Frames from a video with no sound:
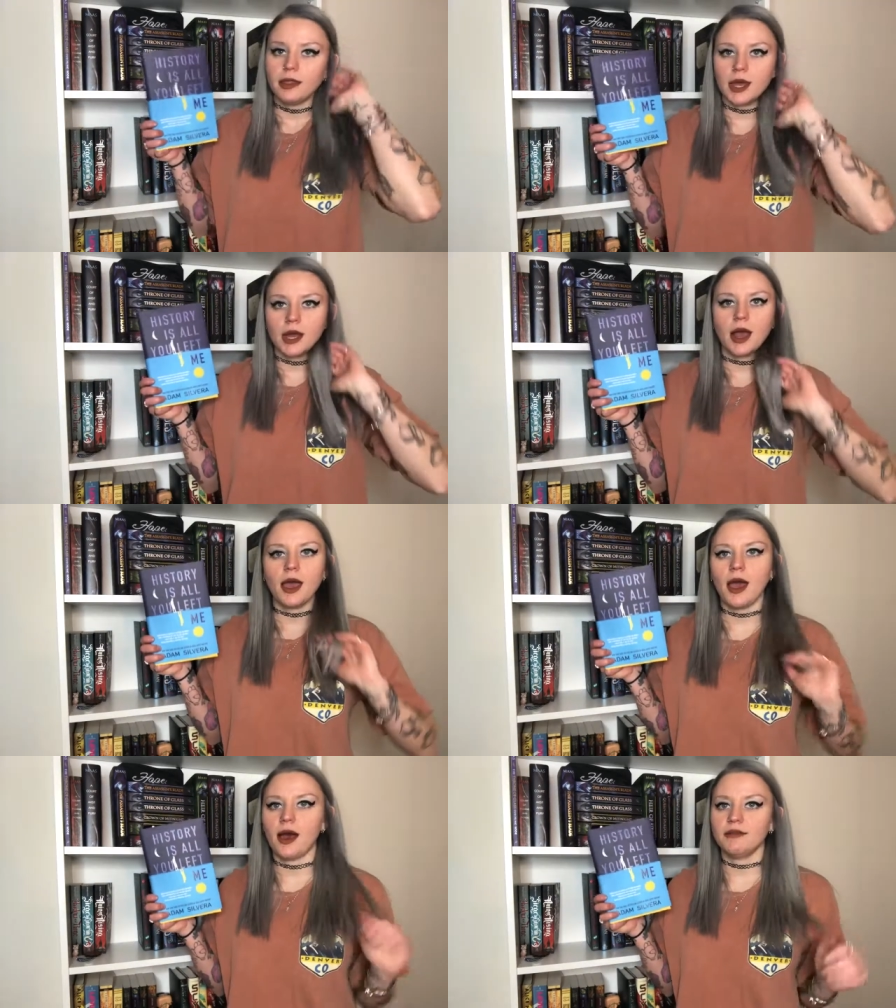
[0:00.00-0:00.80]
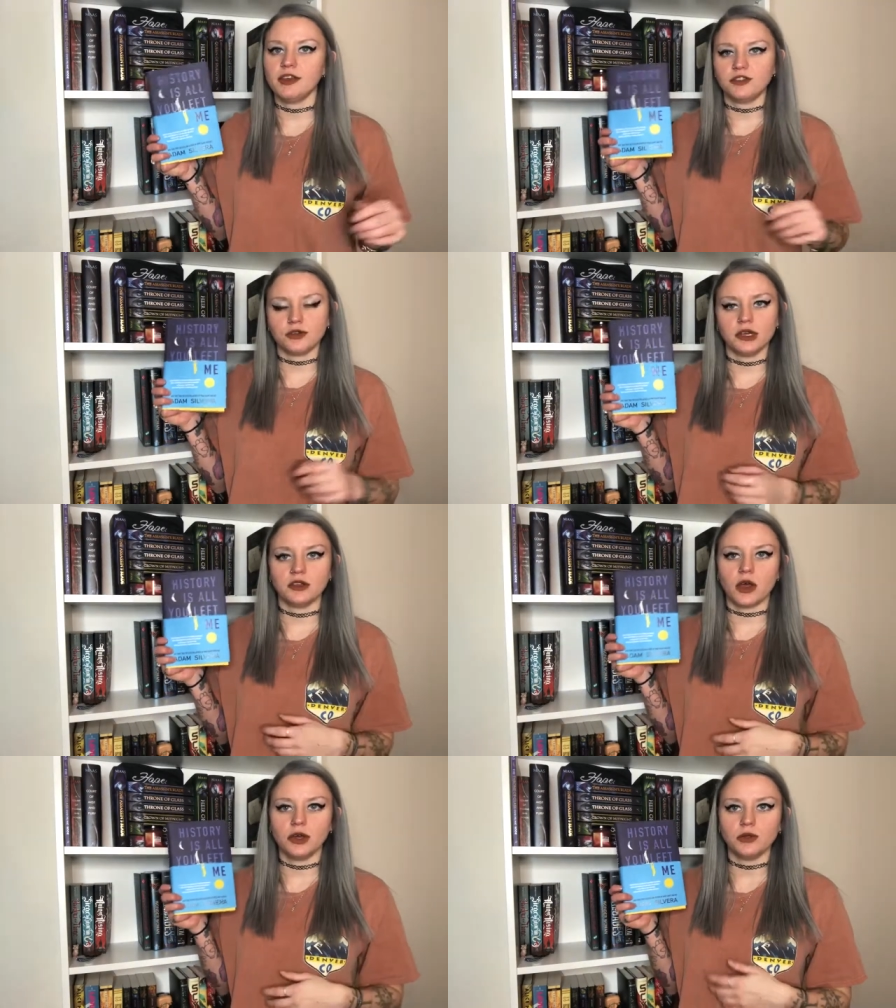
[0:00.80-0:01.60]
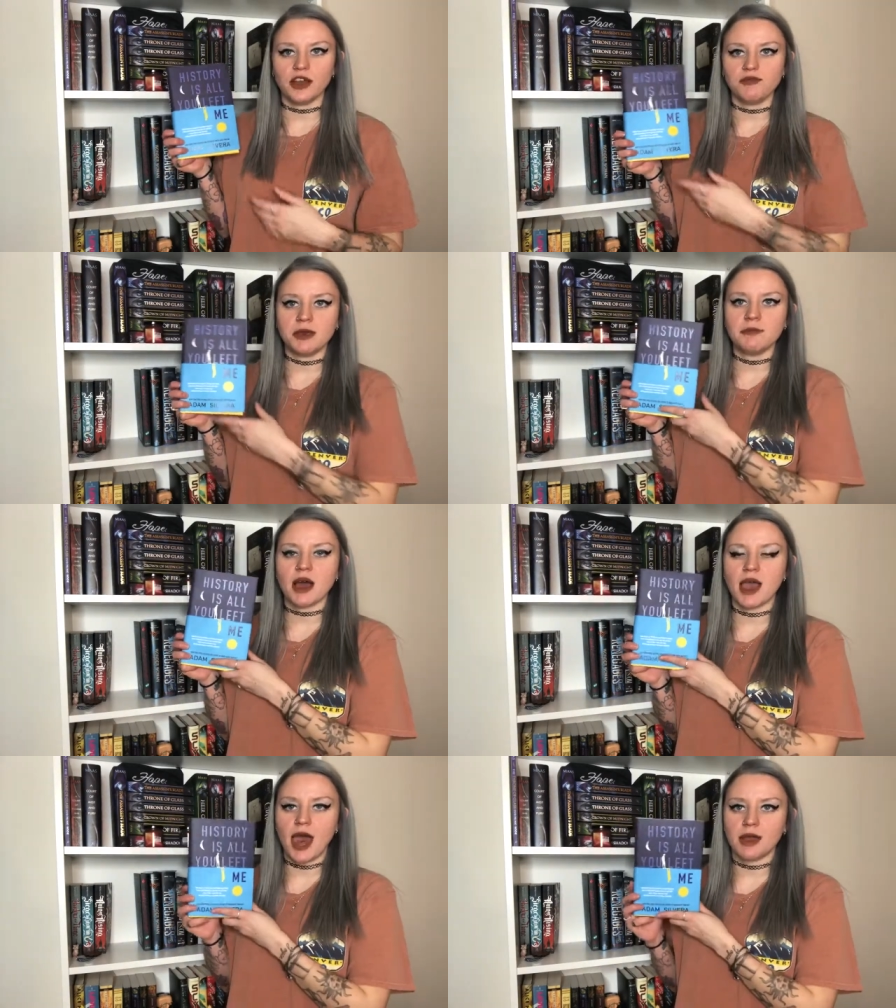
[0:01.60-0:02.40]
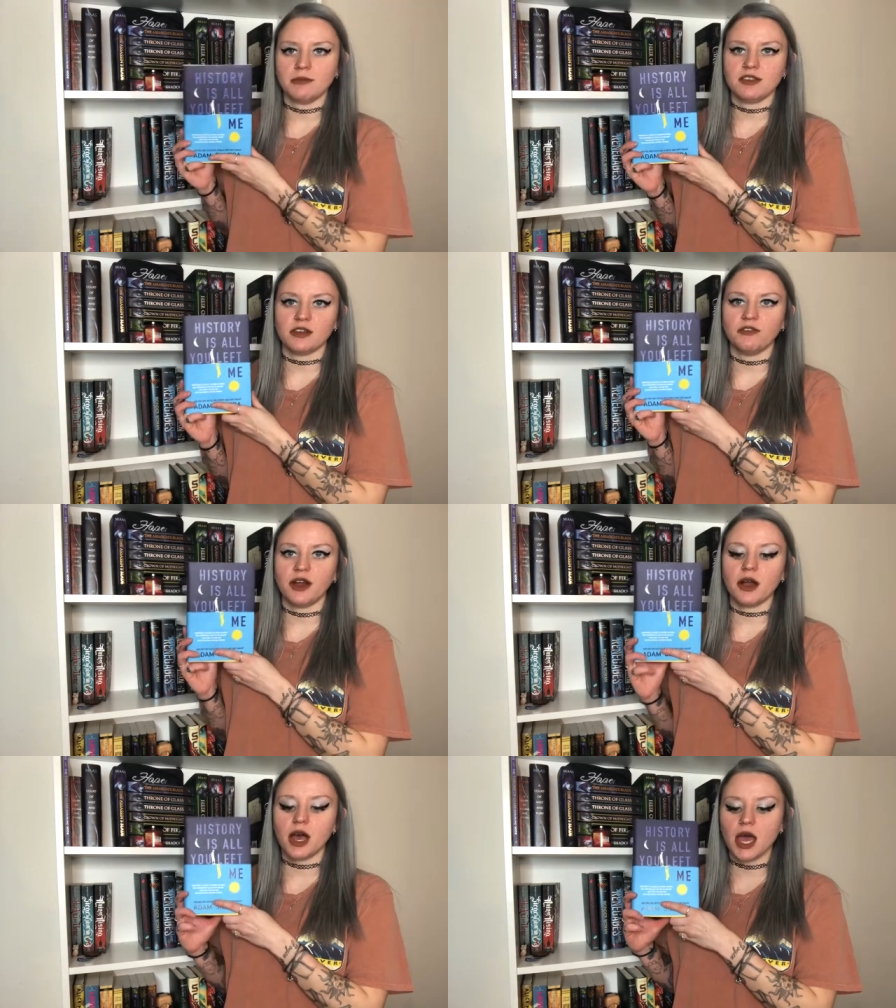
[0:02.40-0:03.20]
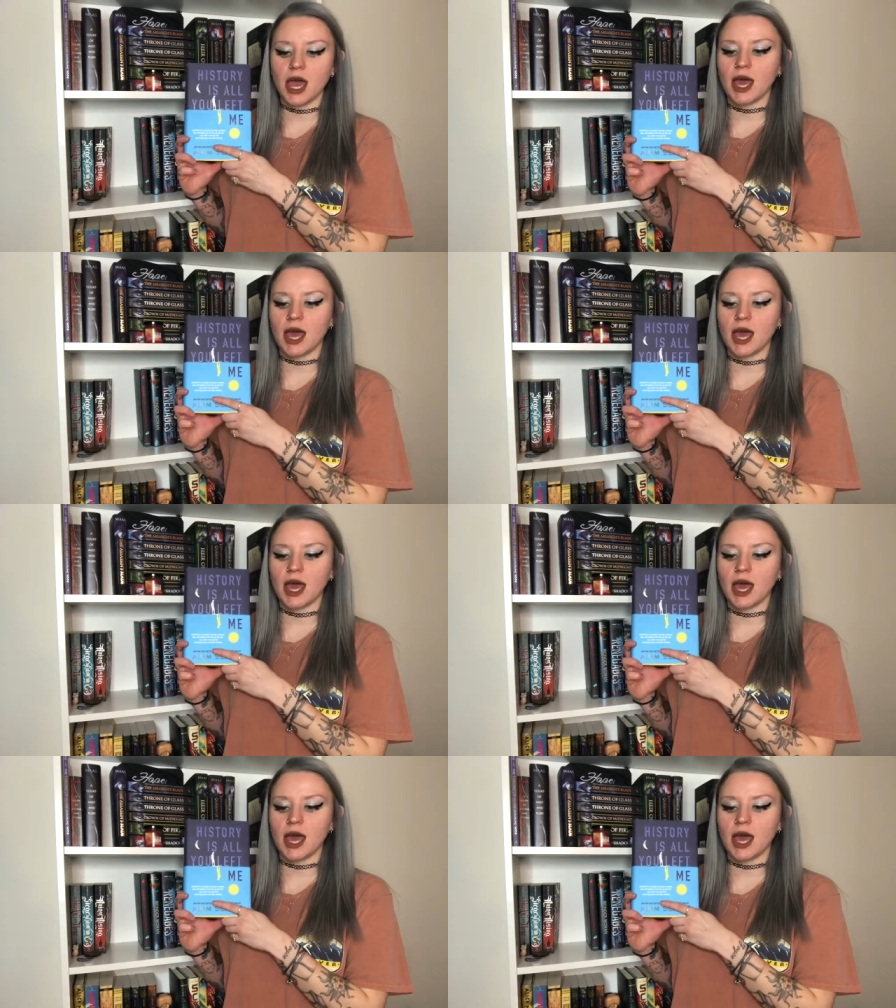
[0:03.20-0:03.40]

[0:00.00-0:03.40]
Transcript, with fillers: Then I have History is All You Left Me by Adam Silvera.